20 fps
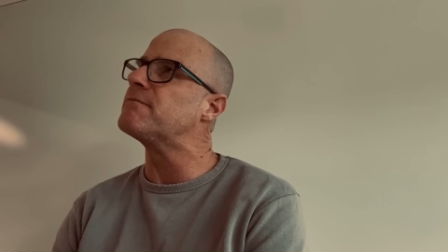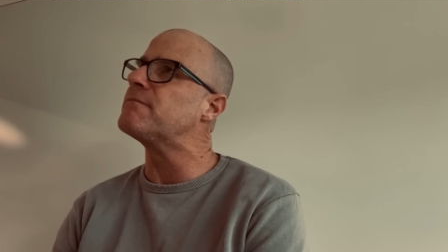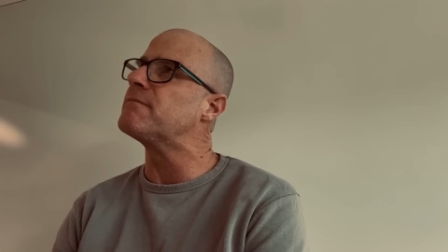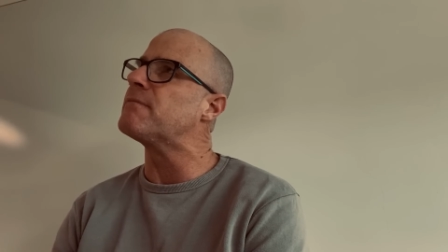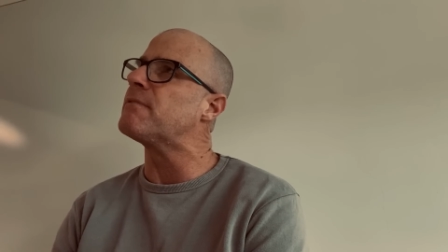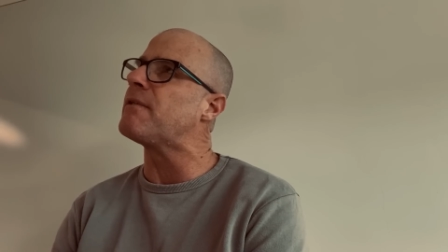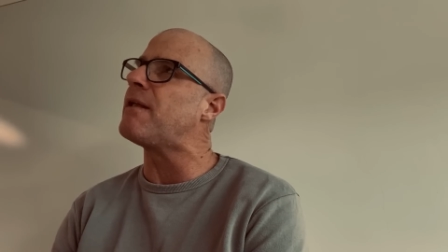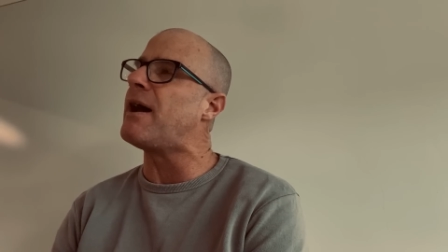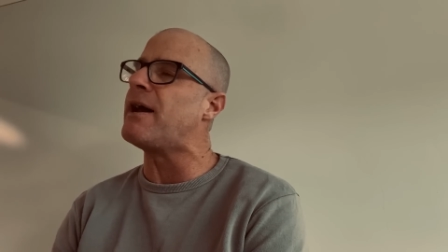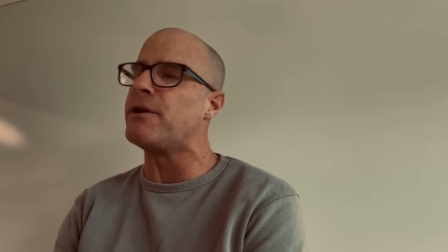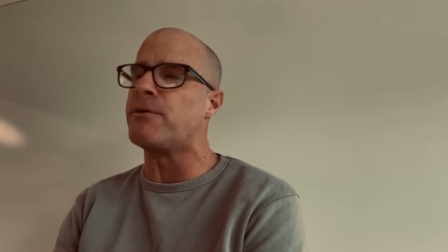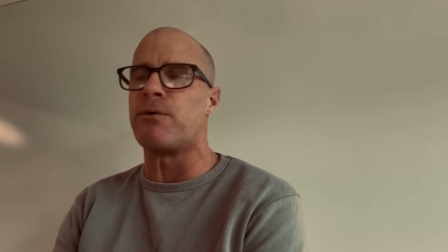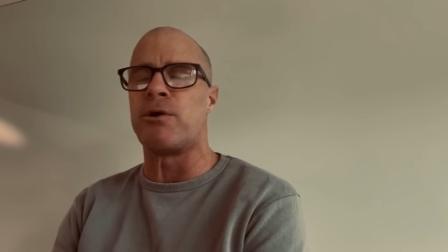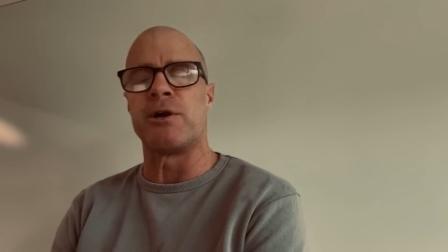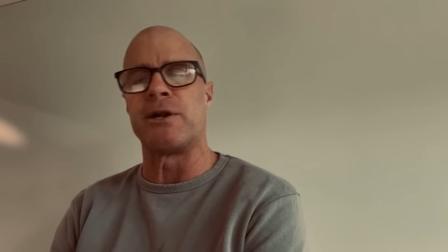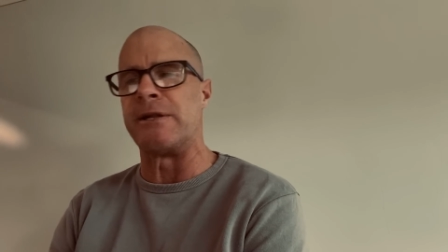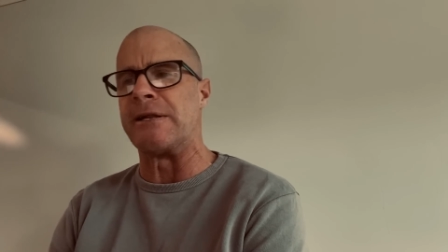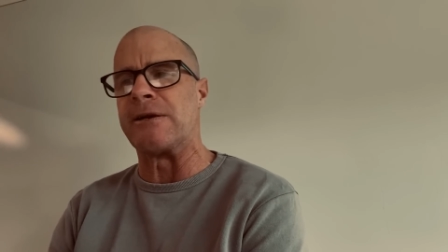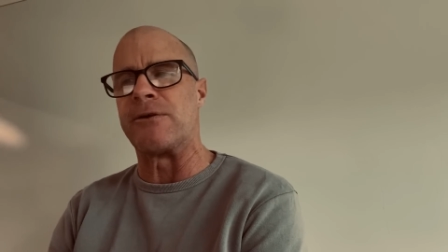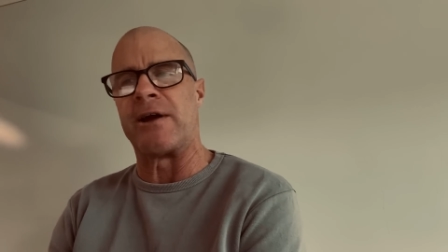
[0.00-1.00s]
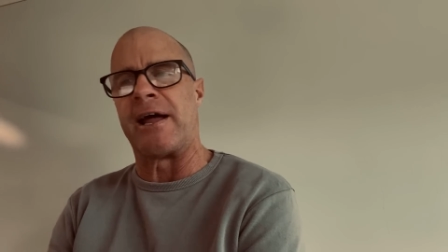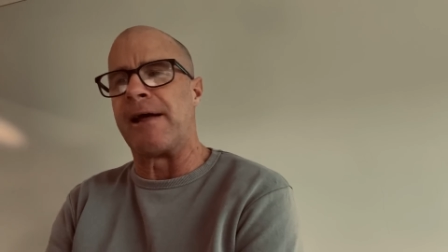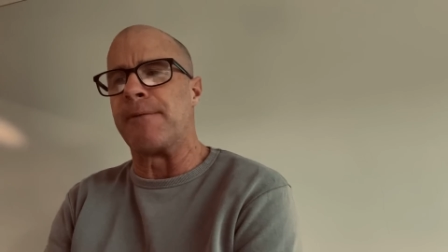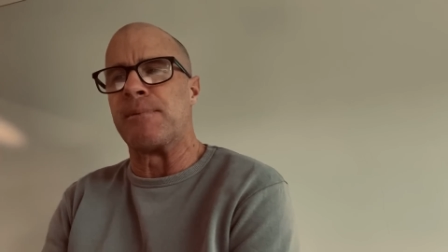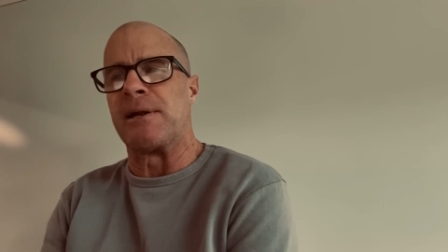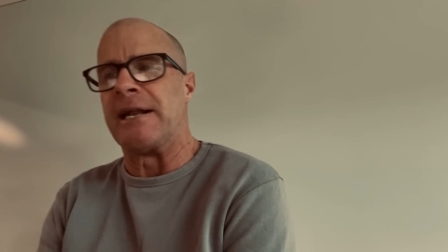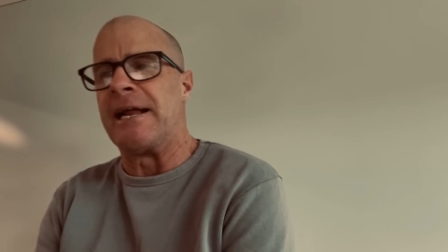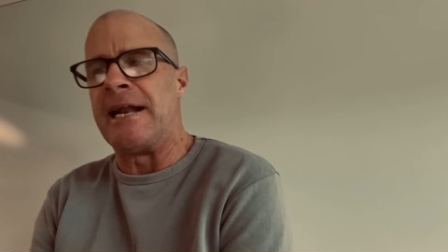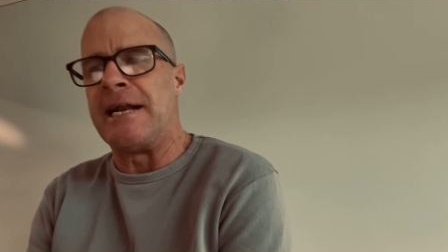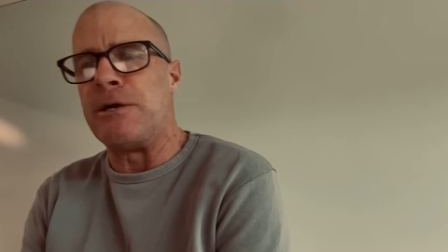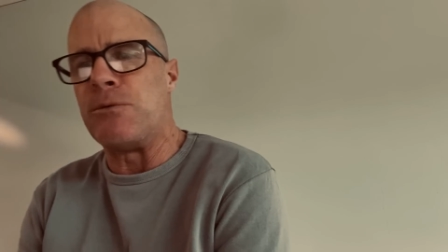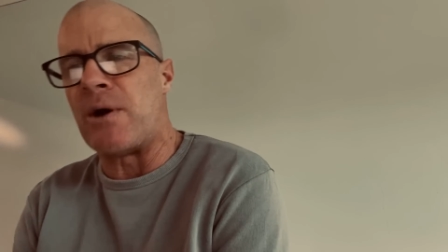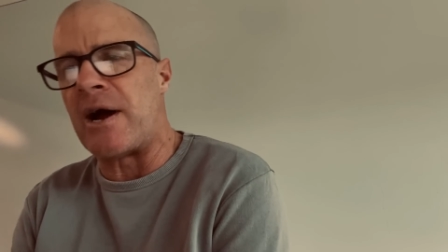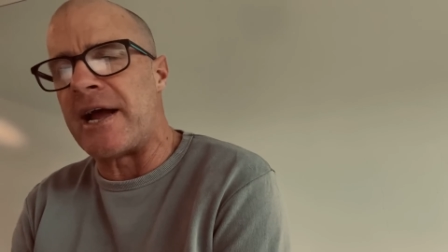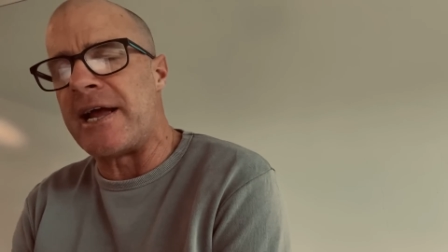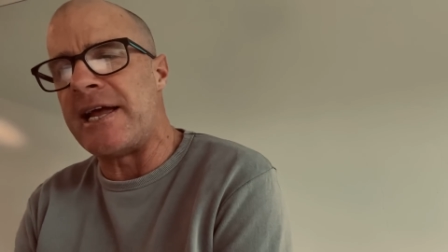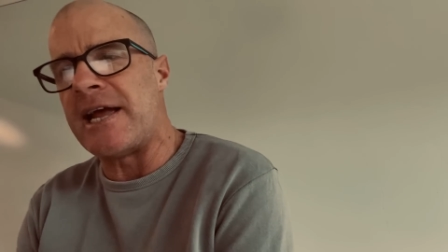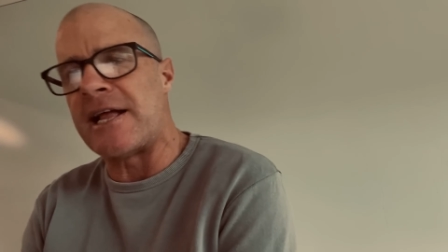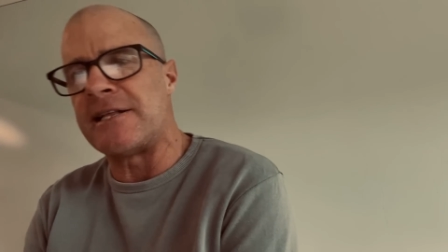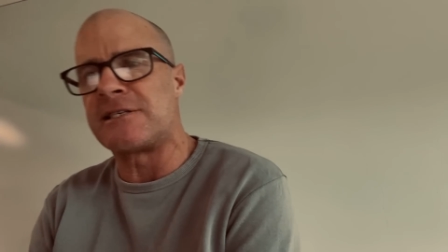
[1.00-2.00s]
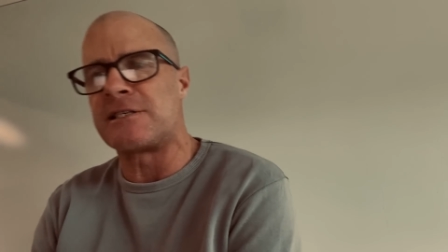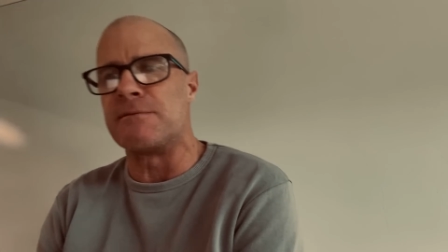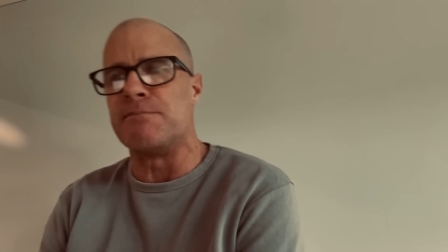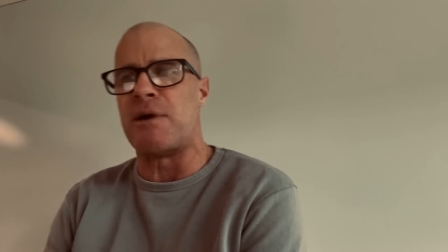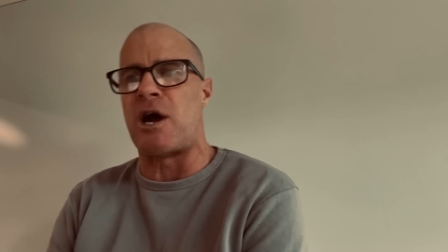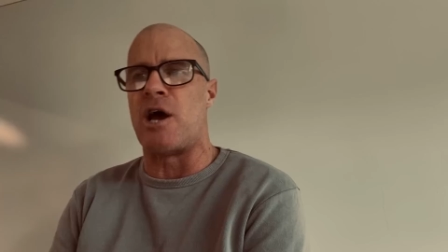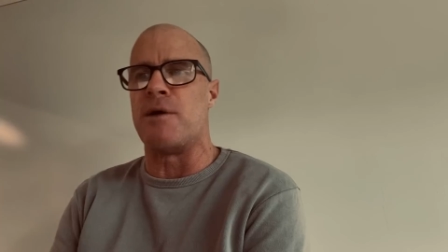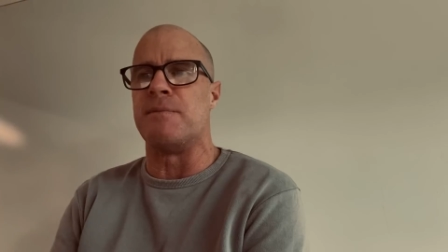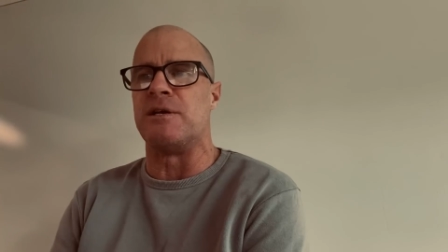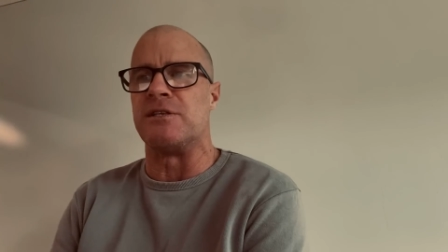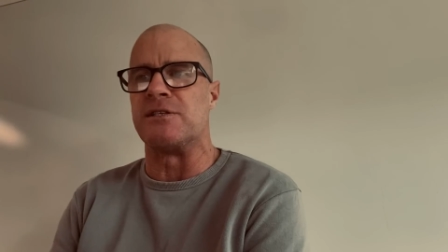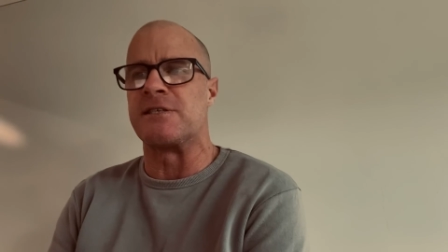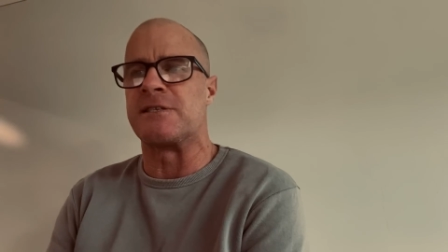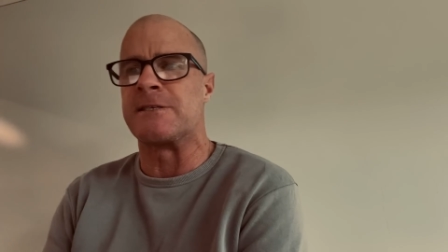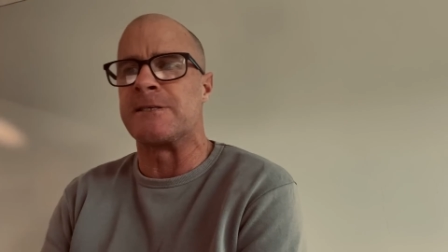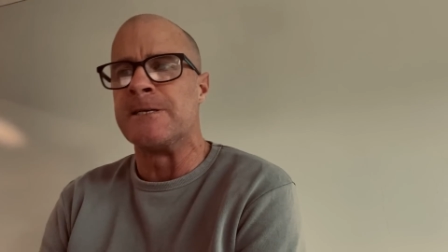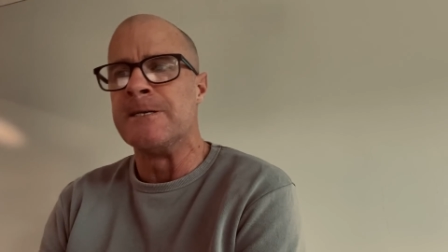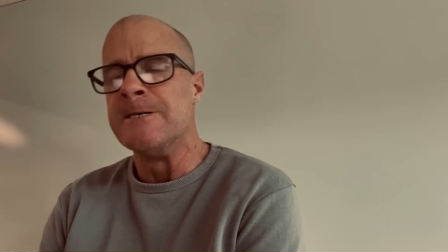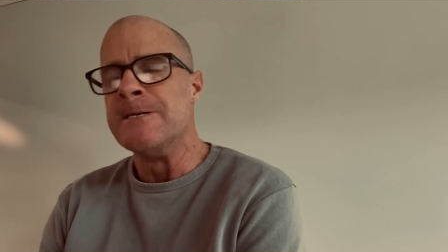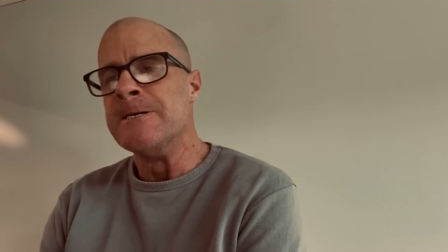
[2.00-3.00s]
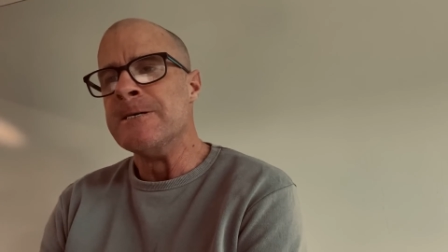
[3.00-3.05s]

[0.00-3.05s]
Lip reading: later on in the ground? But anyway, he had some moments.